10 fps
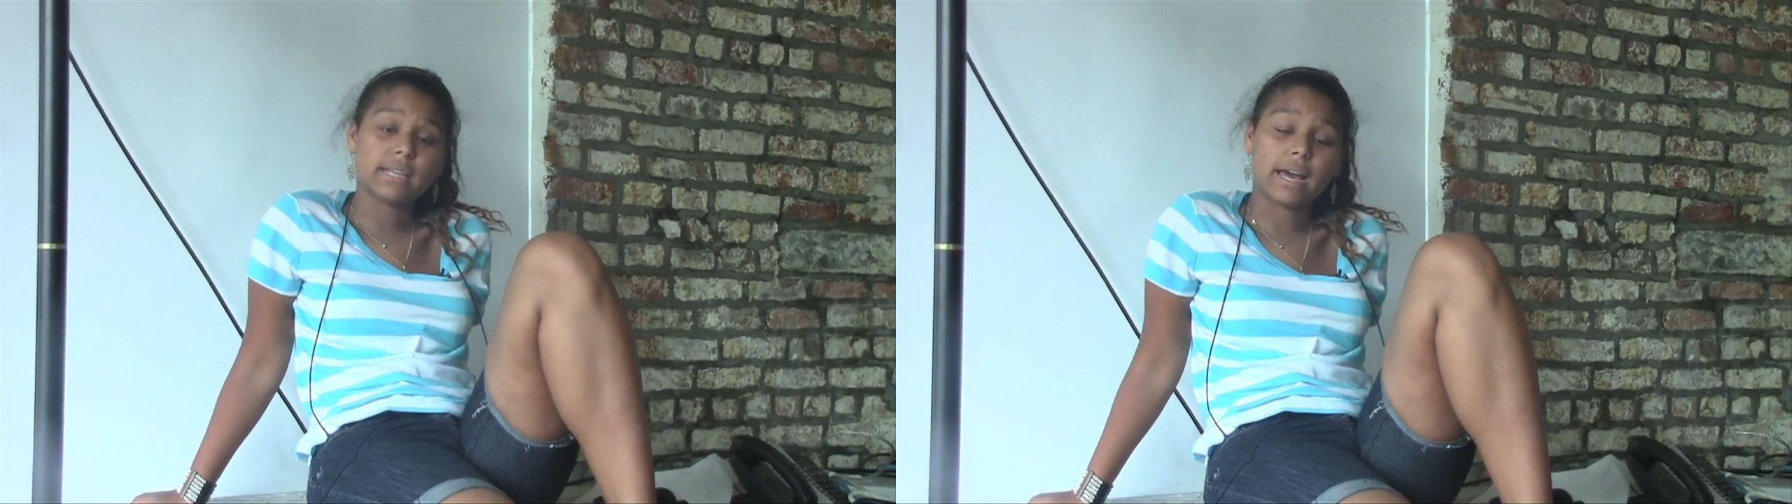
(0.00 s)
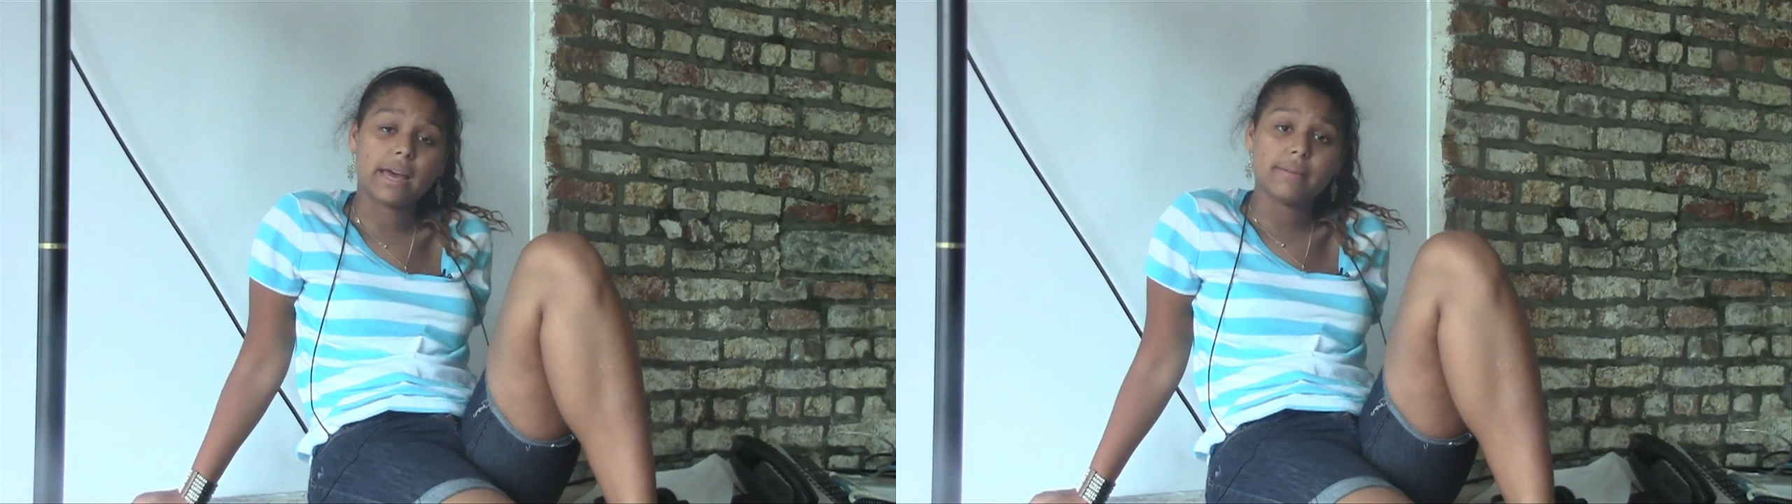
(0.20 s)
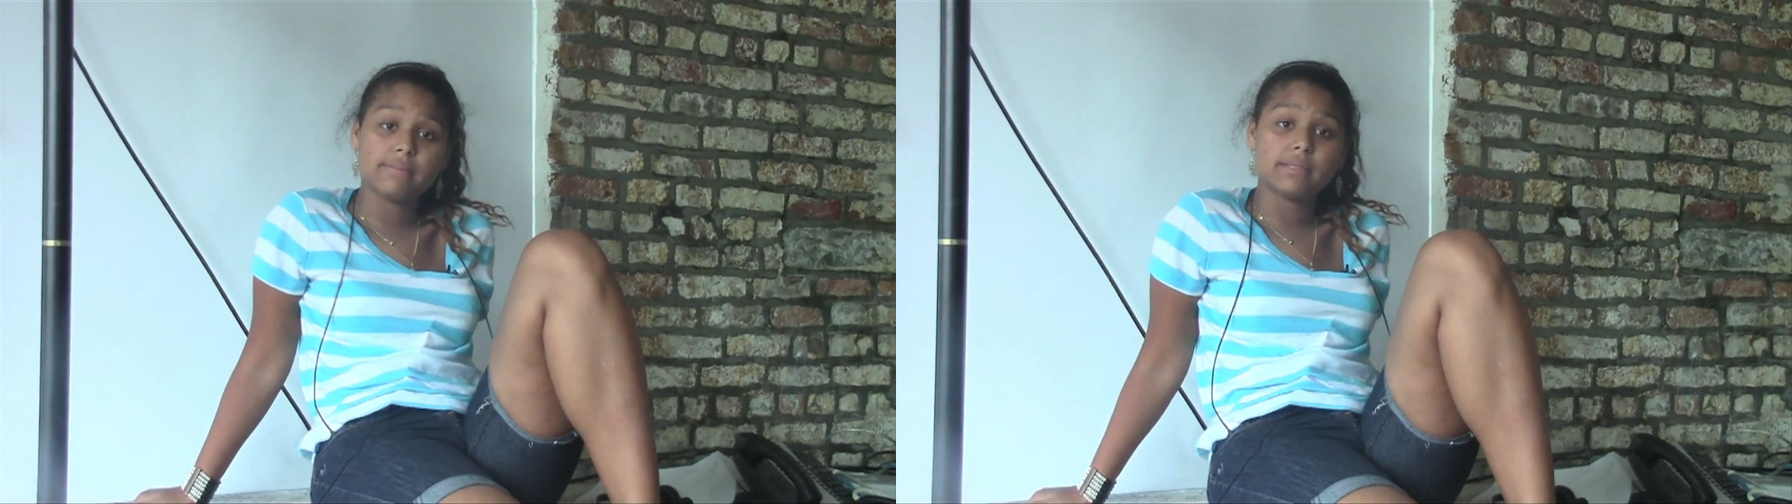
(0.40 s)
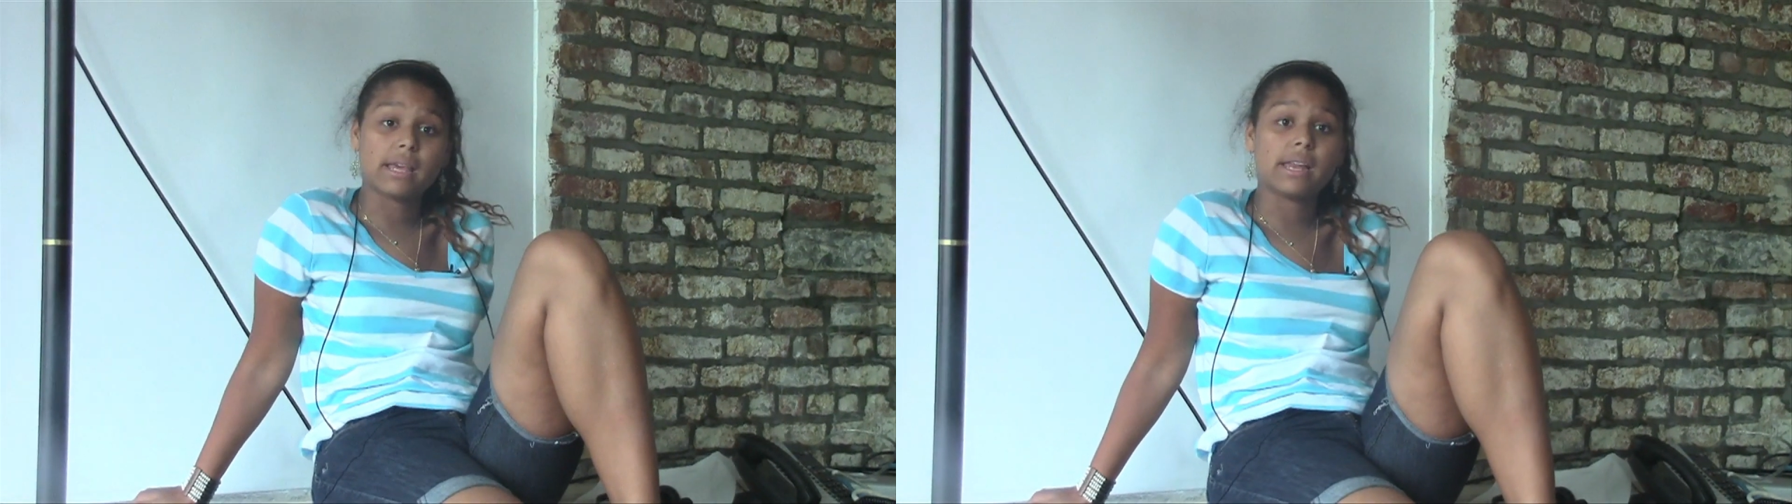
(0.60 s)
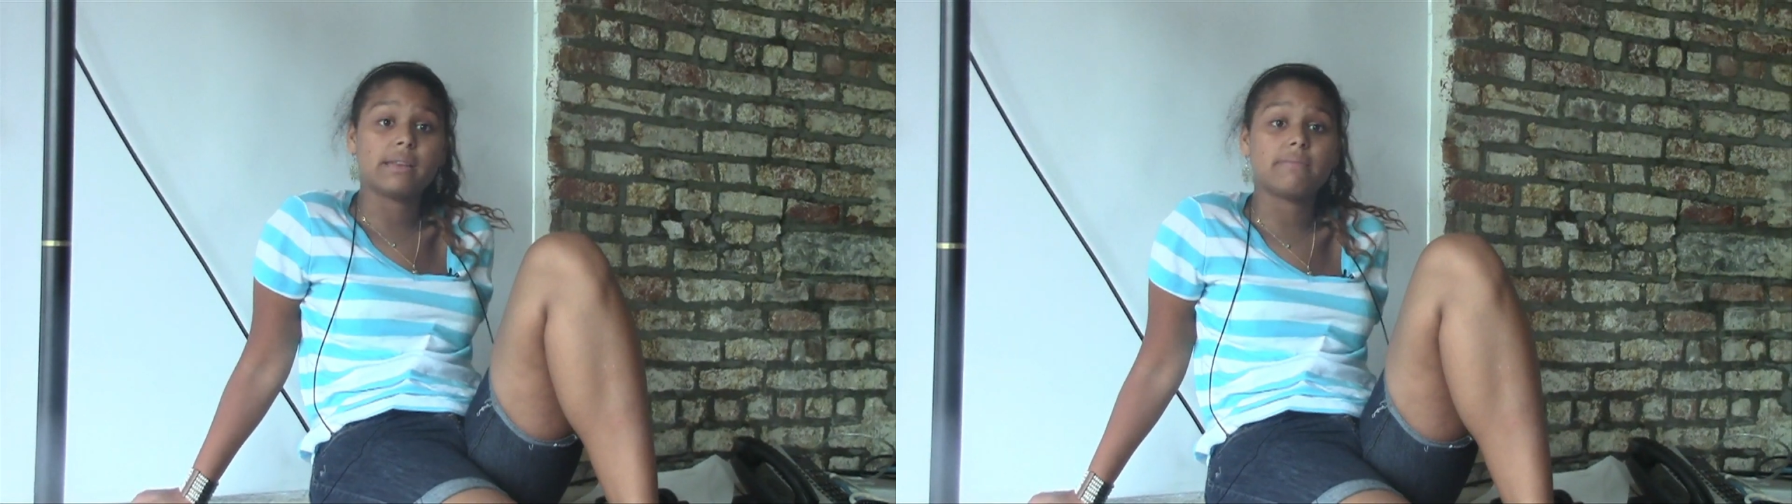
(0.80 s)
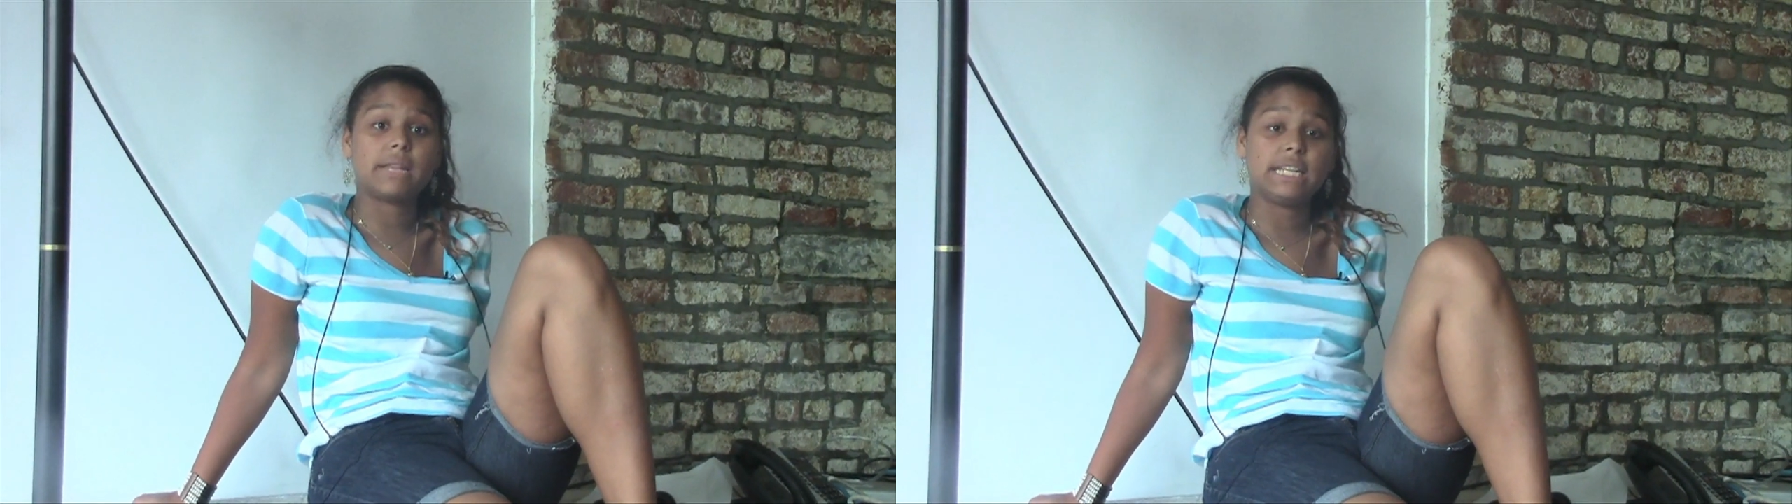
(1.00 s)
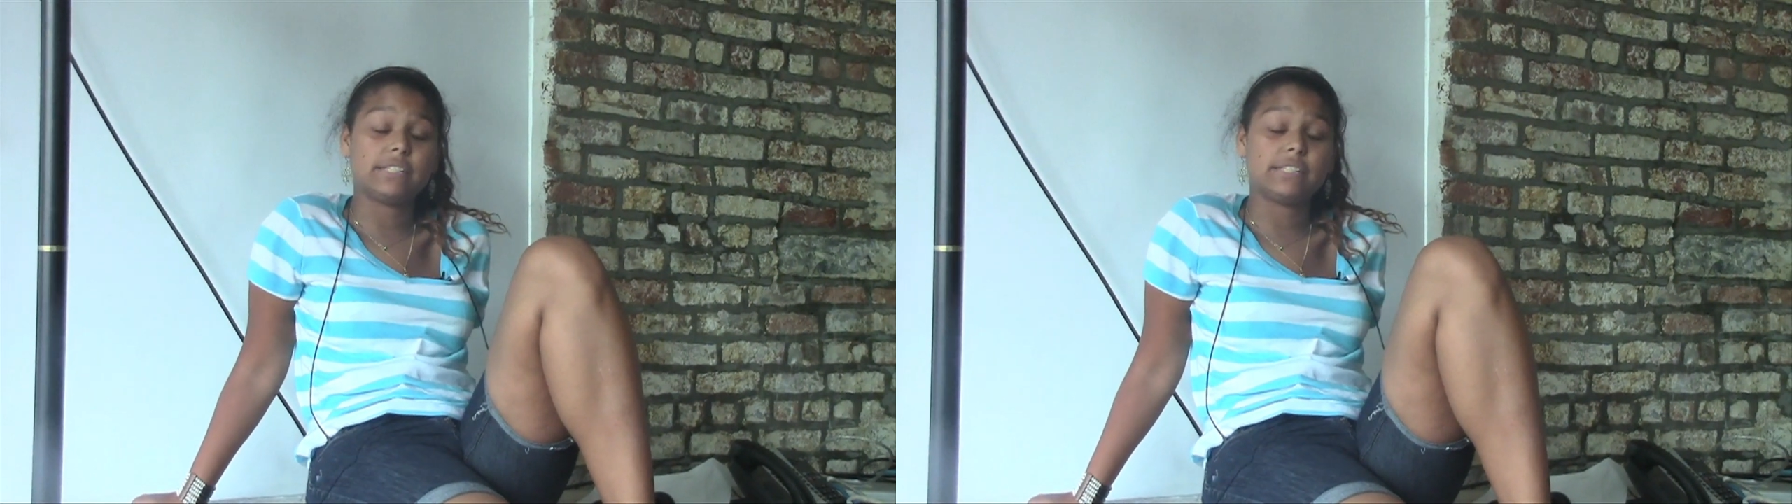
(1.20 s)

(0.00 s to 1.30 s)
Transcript: times and in many